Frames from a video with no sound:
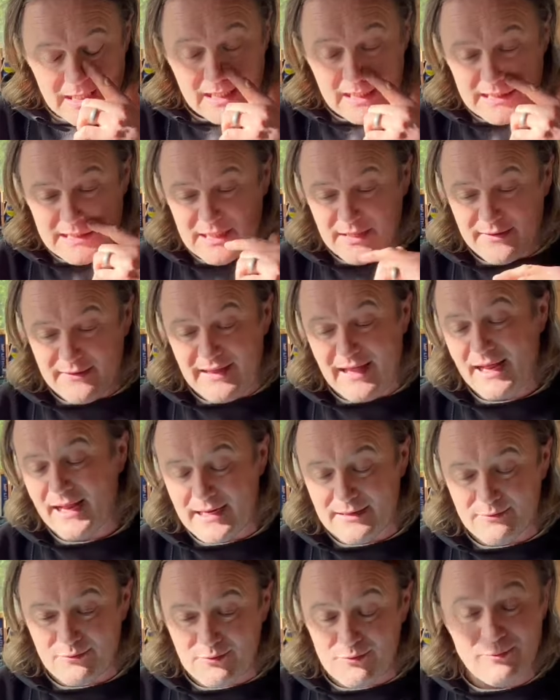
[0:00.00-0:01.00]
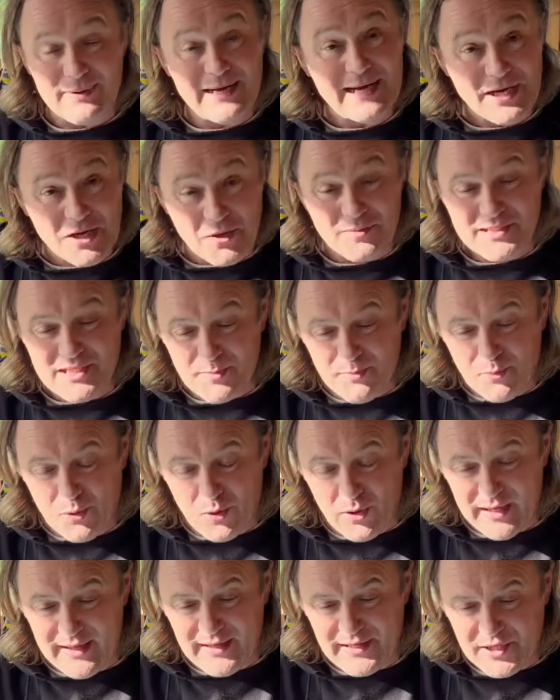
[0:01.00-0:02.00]
So then, when it comes to
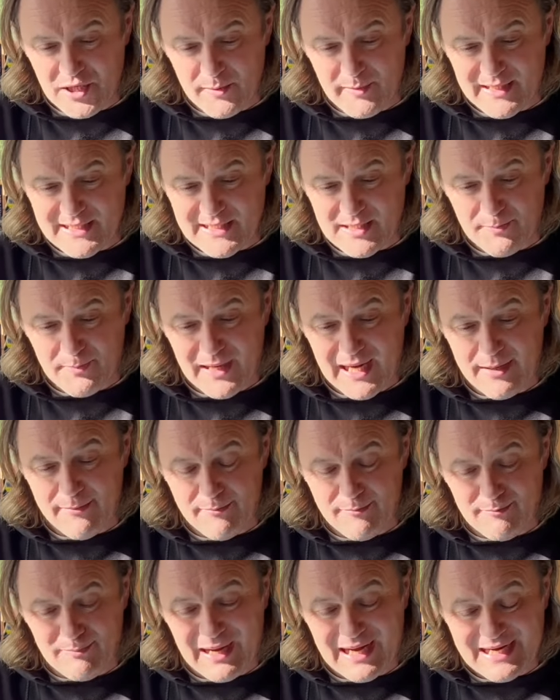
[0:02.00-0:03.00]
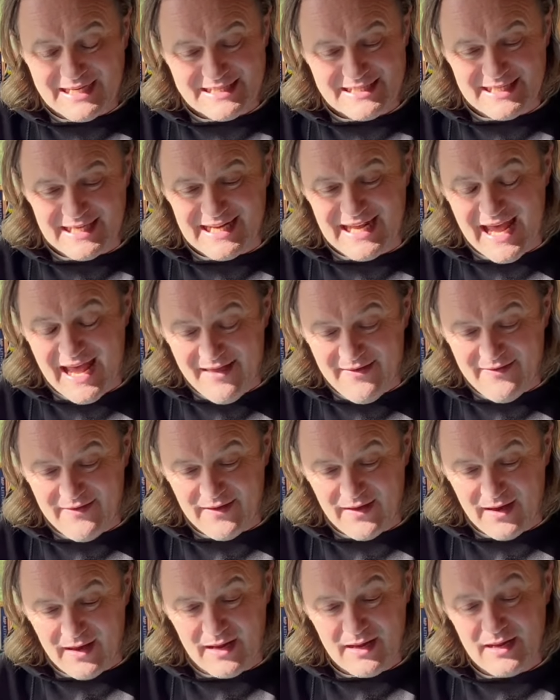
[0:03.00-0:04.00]
putting the two bits of pipe back
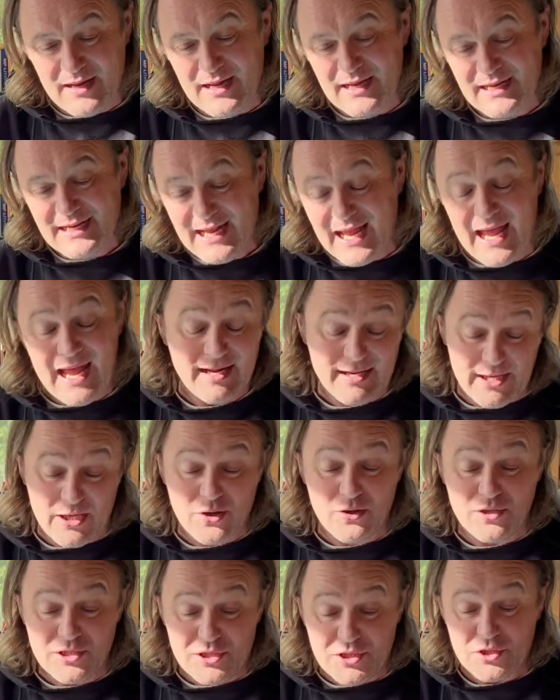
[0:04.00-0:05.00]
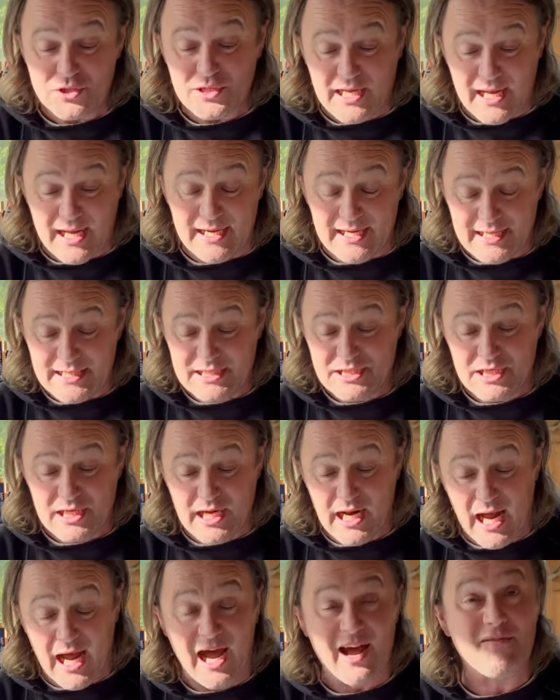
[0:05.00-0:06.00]
together, yeah, you could just get 1.5
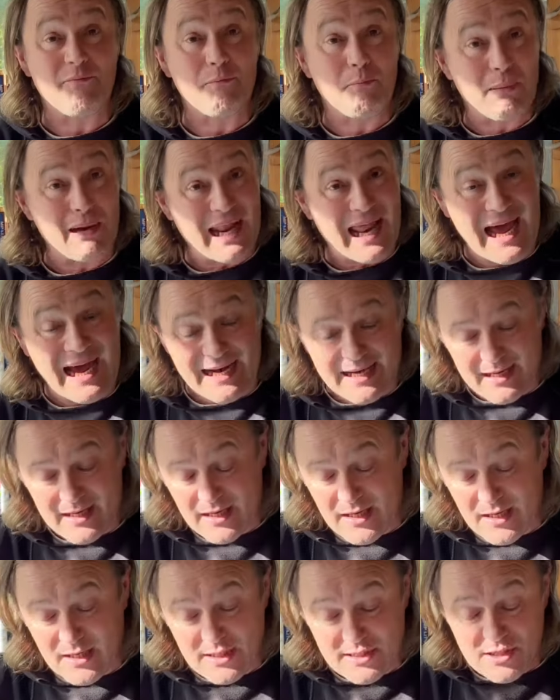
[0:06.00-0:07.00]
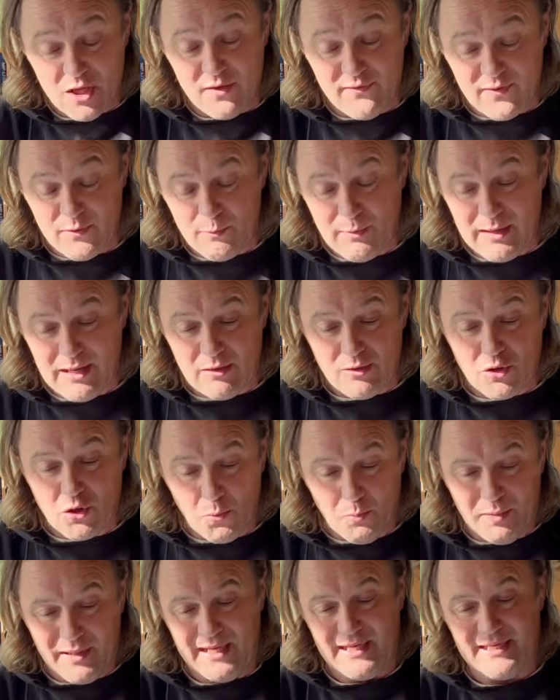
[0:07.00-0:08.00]
inch black solvent well
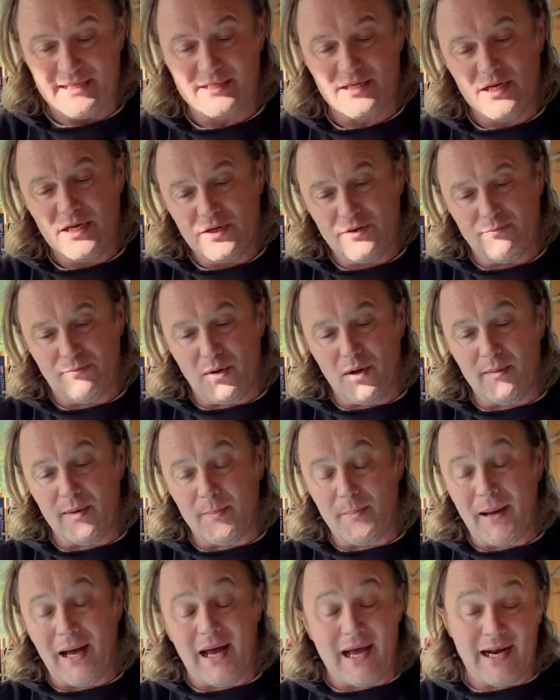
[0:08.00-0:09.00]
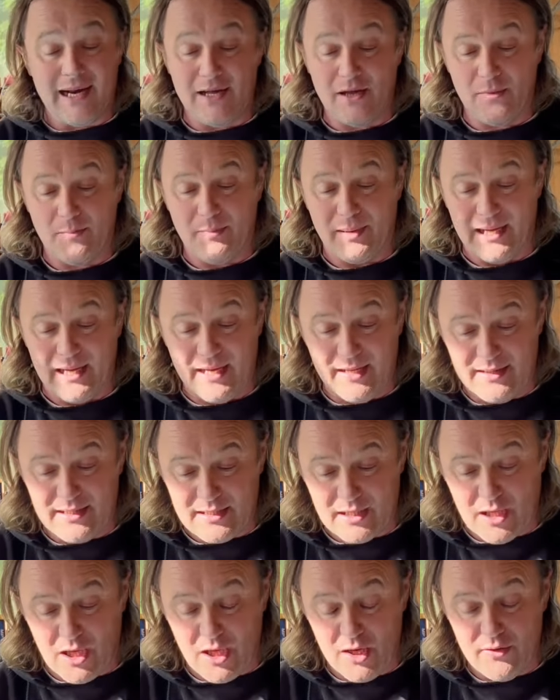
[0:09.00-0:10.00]
couplings, pull them apart a little bit, and
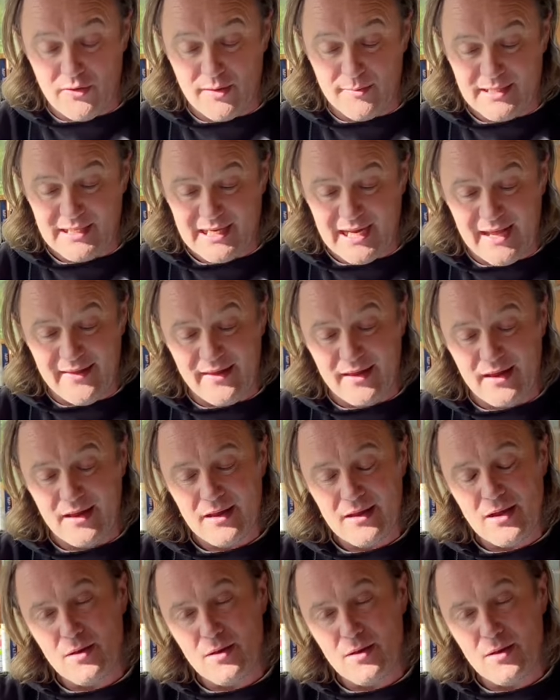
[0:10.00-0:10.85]
then glue them together.